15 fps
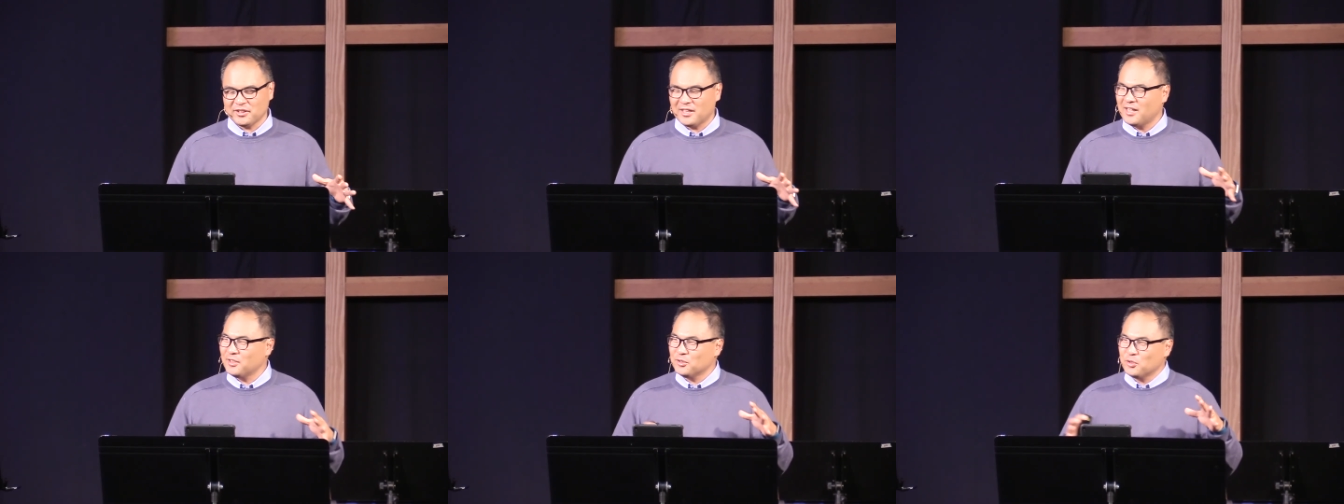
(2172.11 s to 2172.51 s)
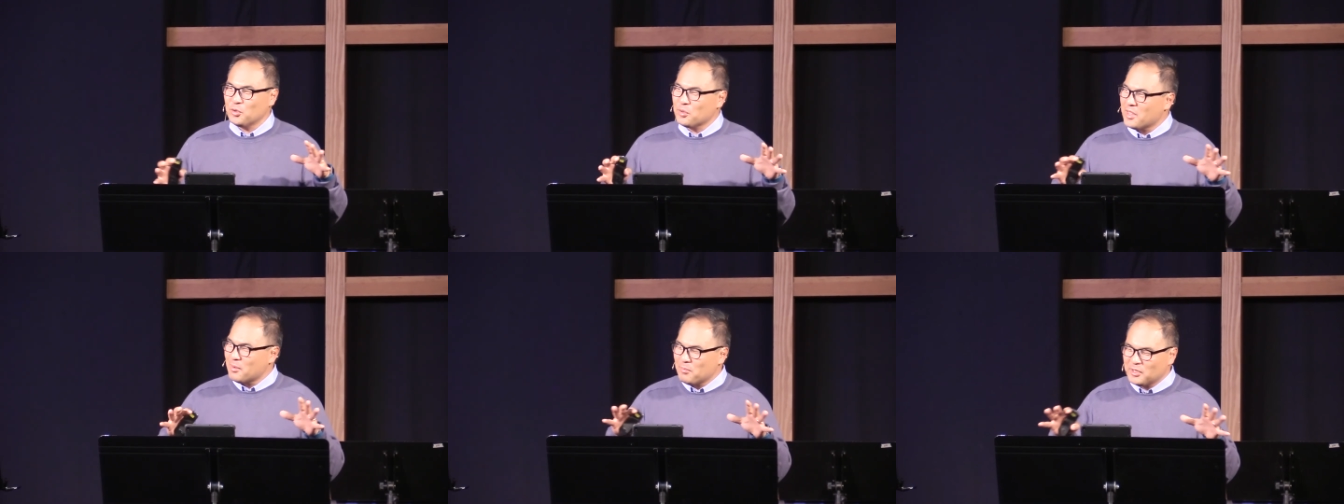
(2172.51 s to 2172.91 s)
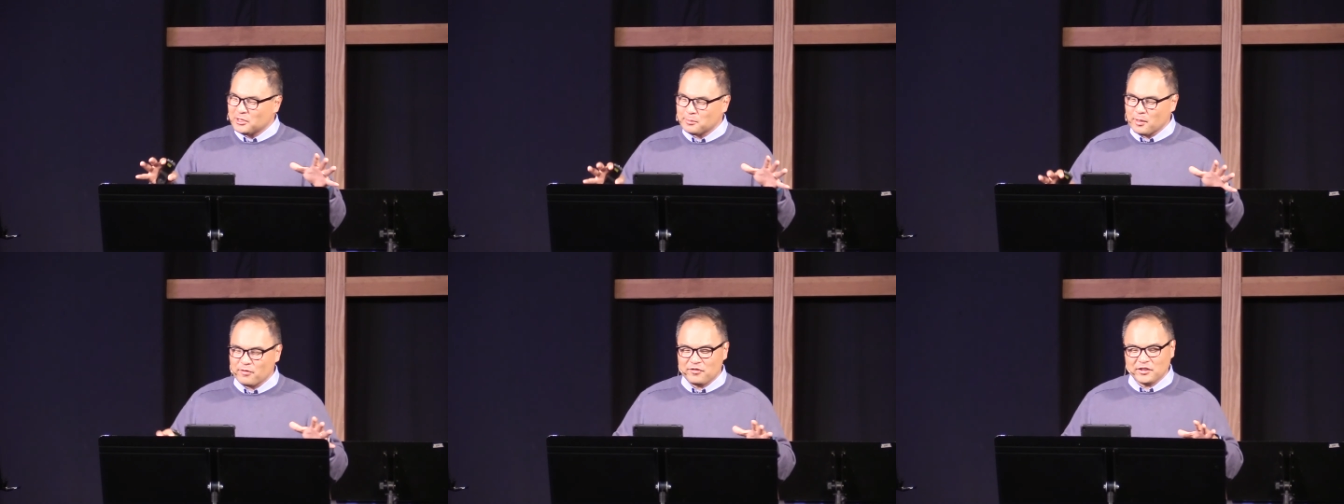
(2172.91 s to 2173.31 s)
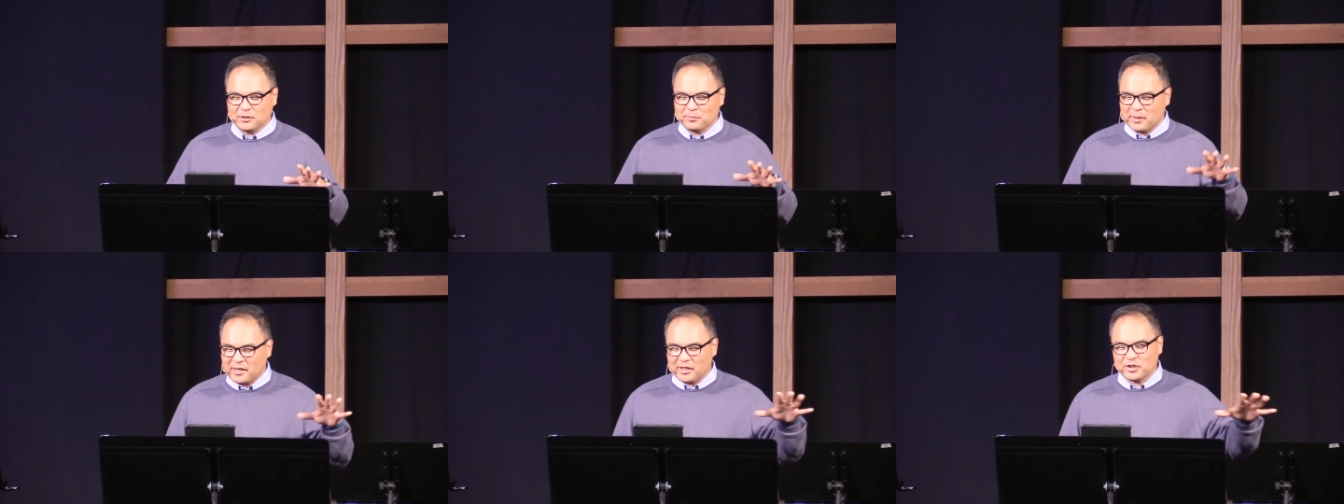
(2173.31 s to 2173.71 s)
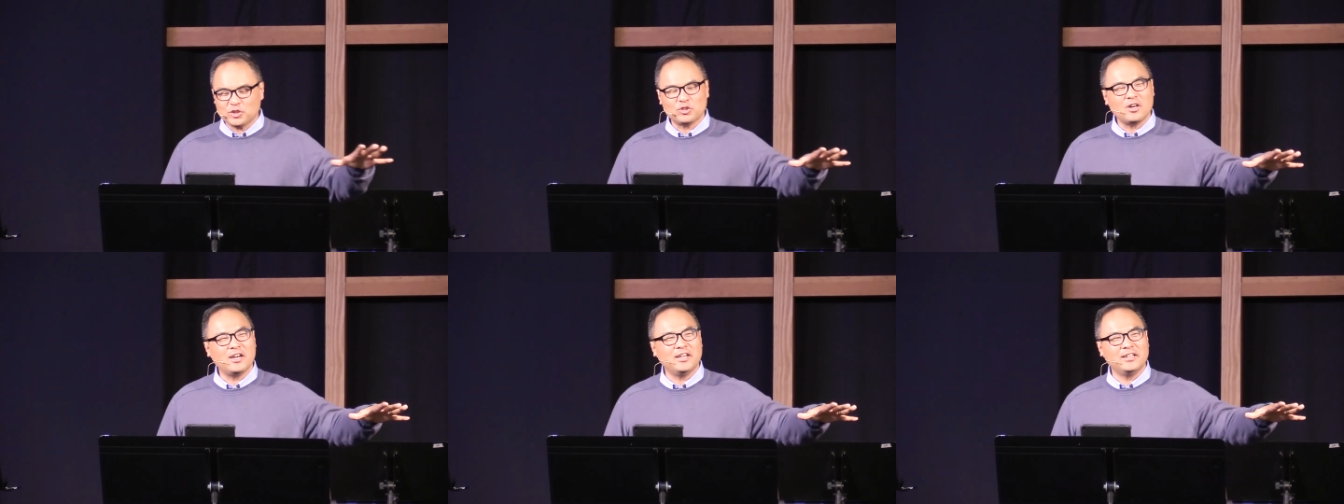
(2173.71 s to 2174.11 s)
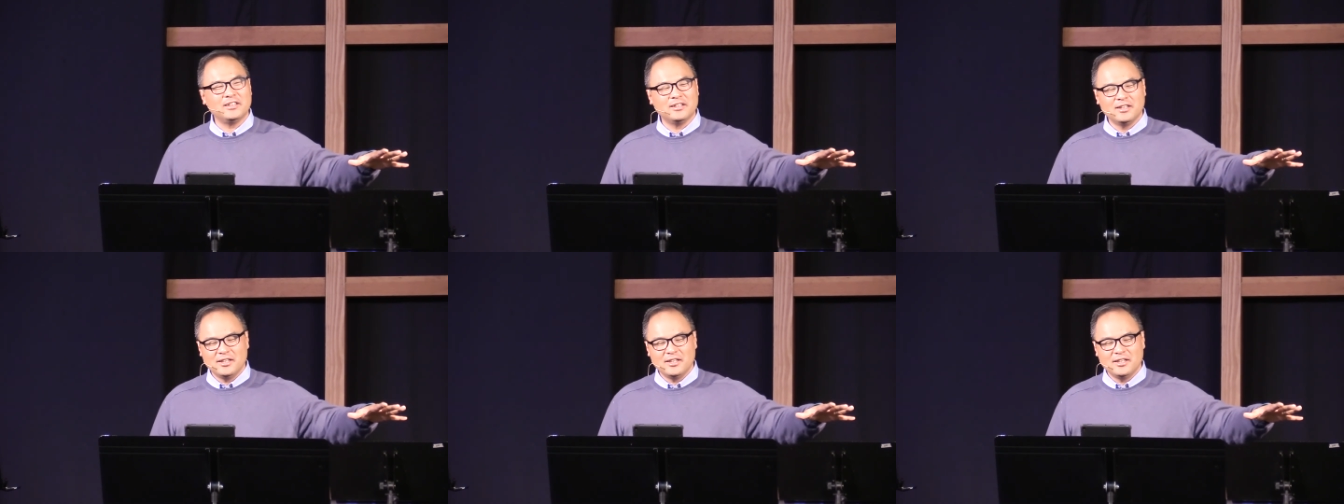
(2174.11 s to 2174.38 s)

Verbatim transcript: And I don't know that much about fishing, but I'm going to try it.